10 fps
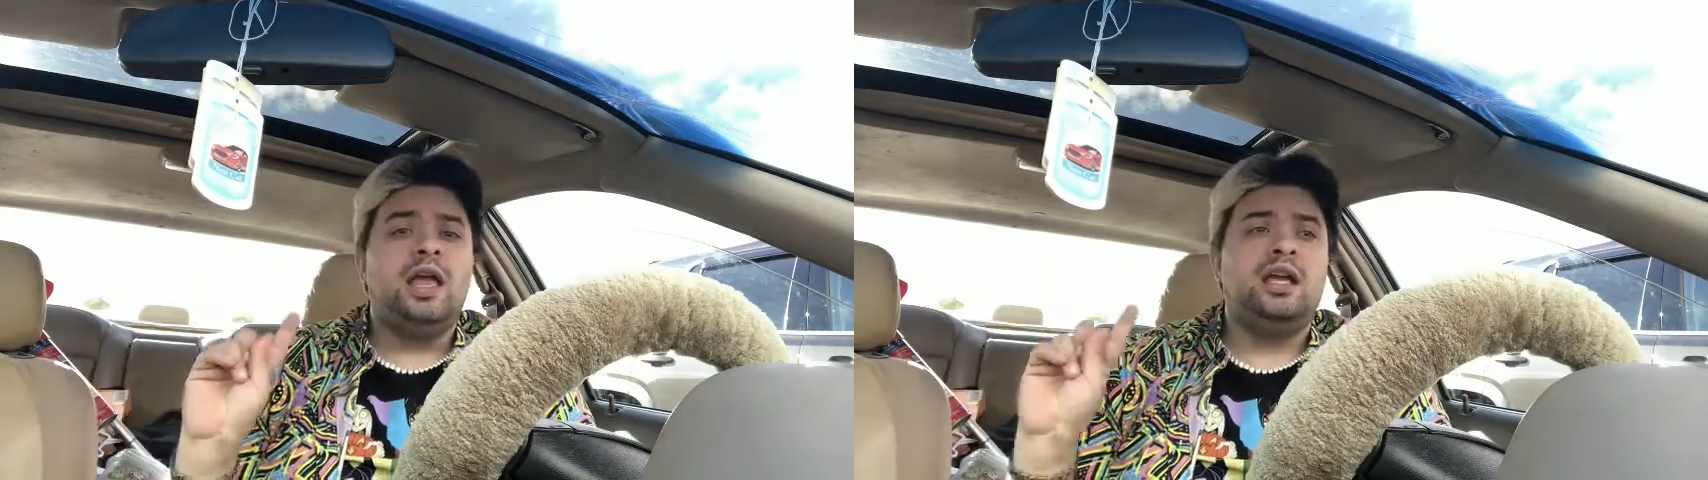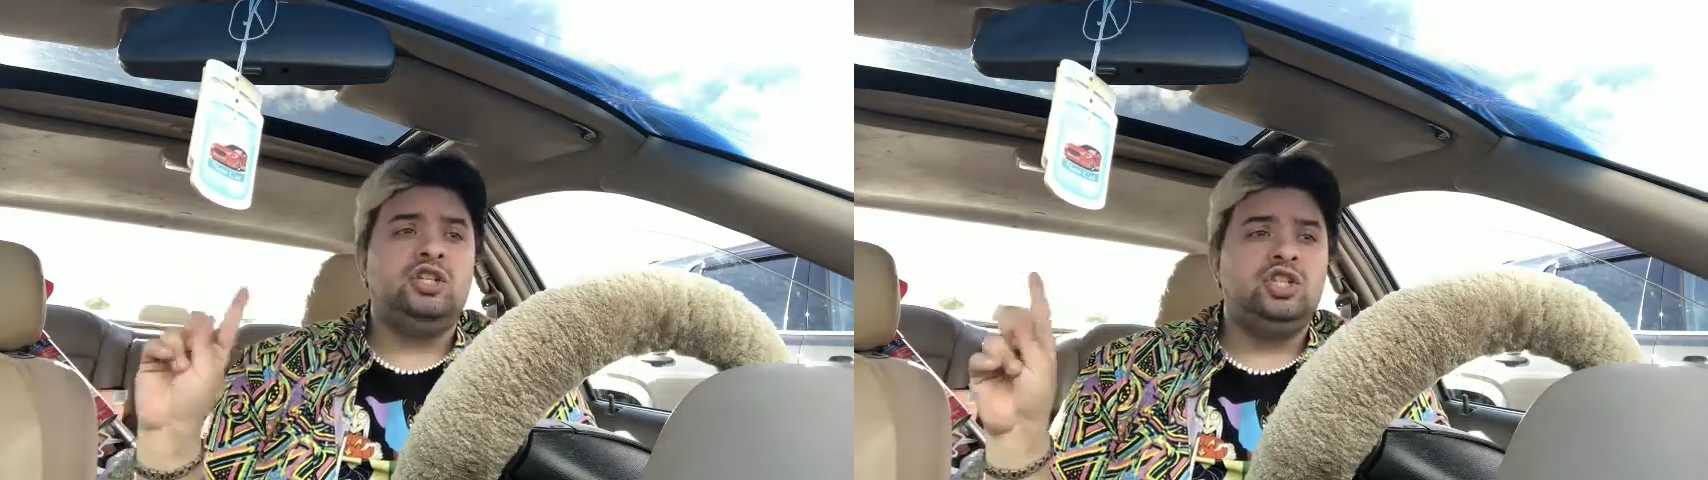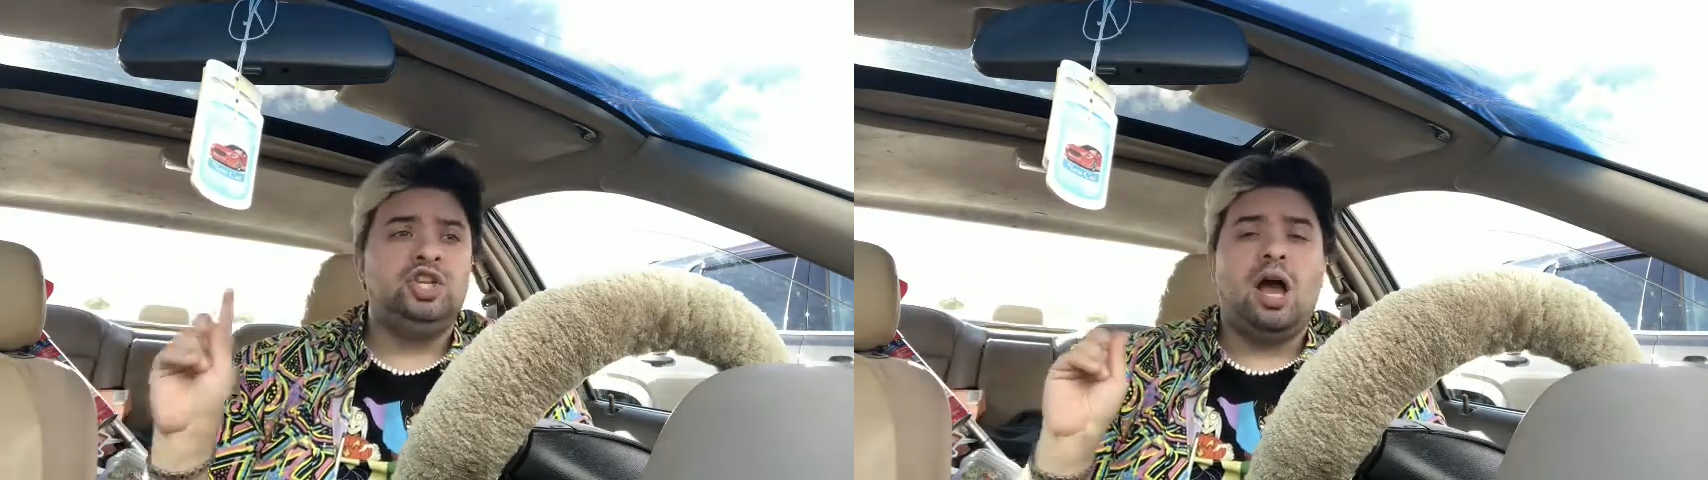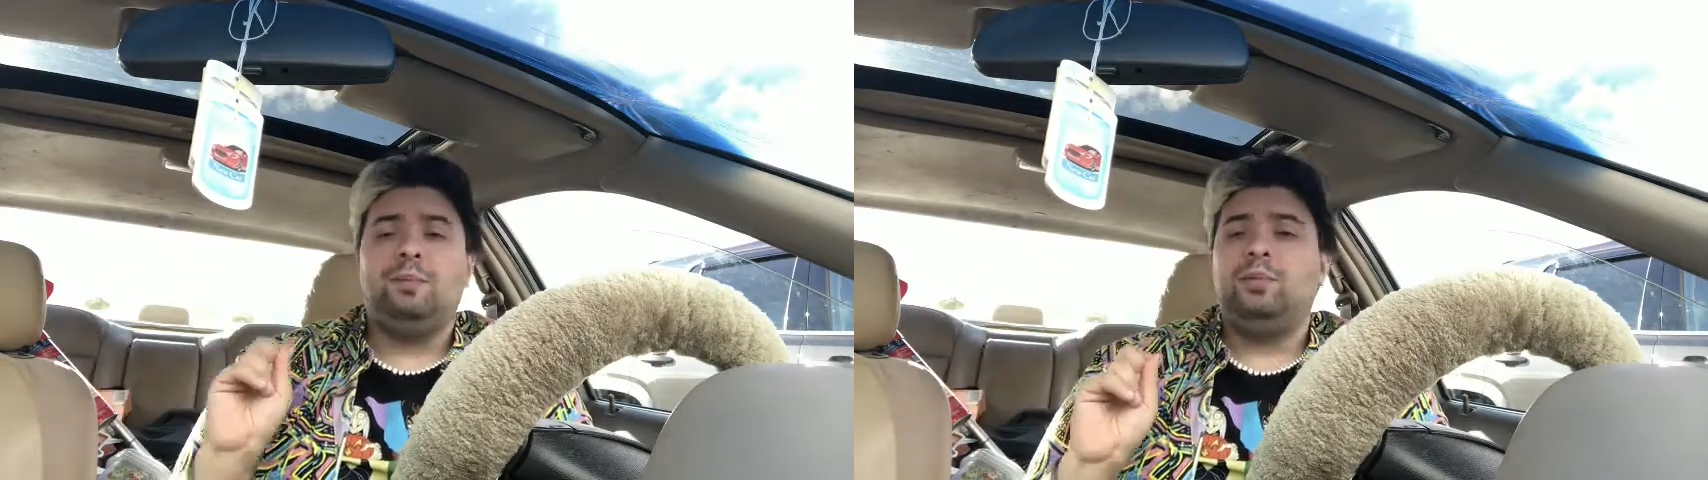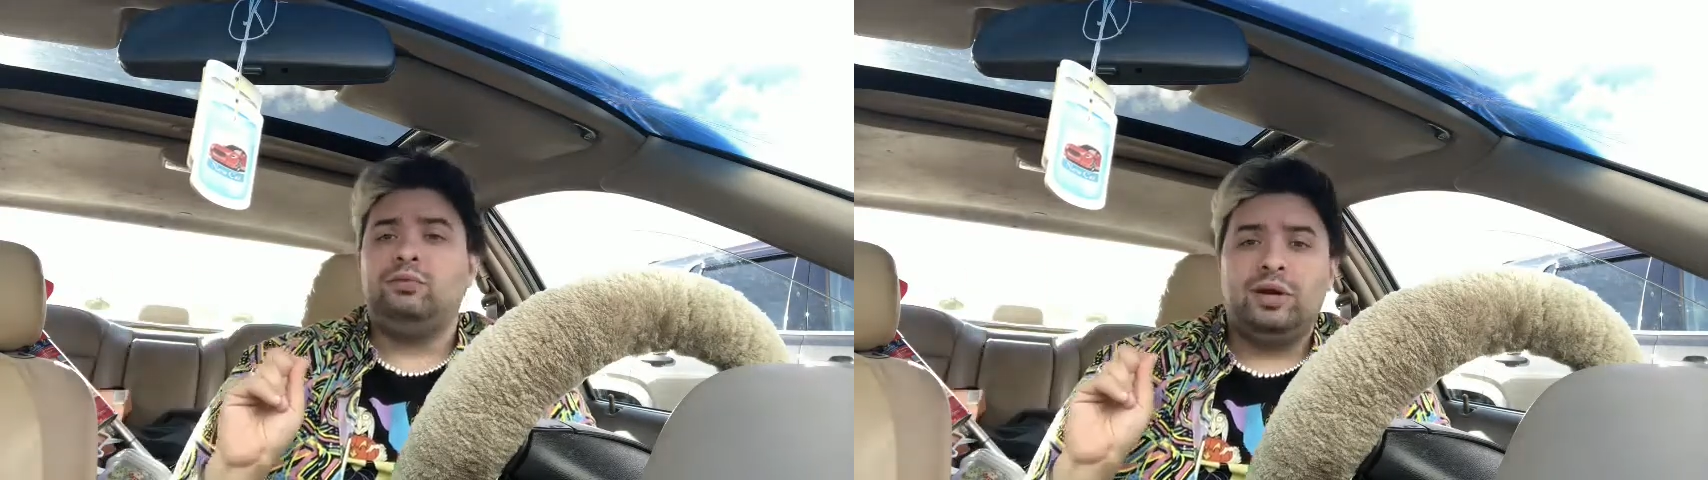and
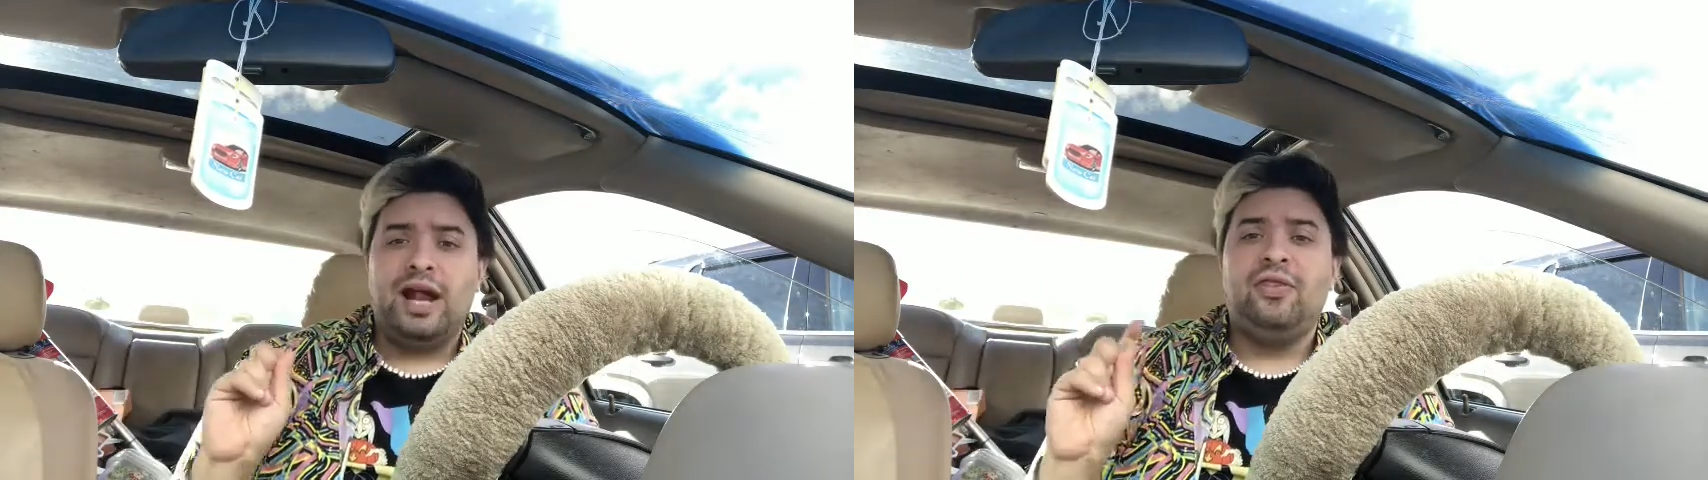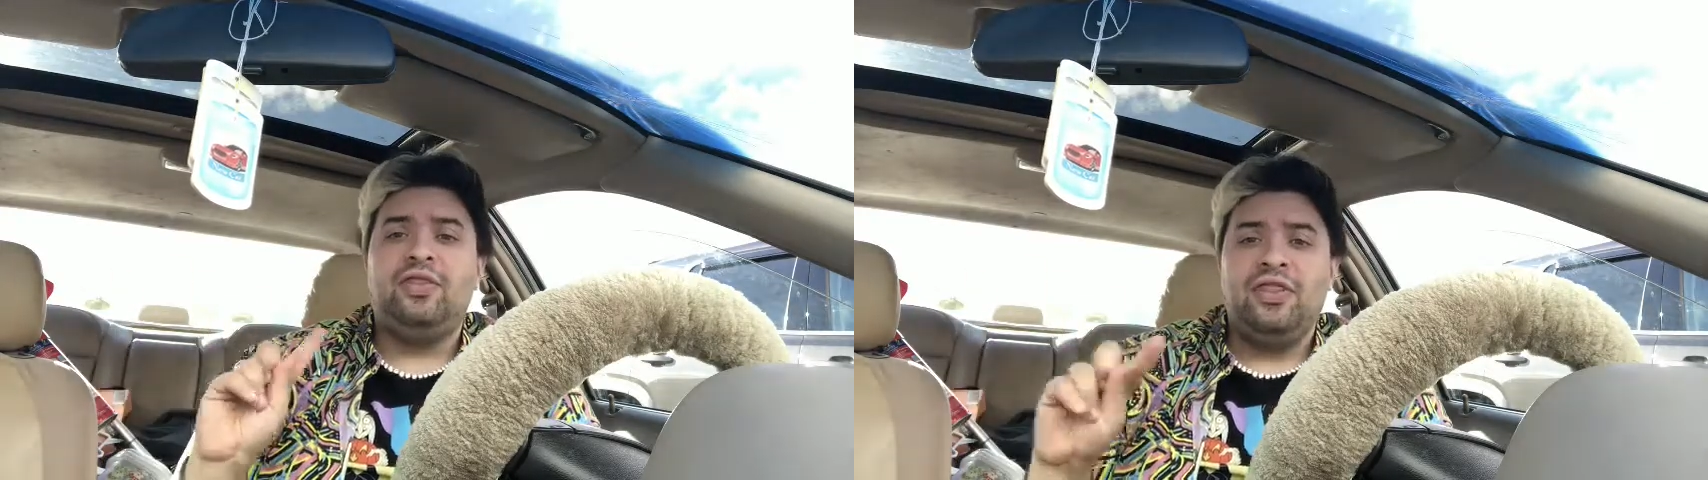shop around.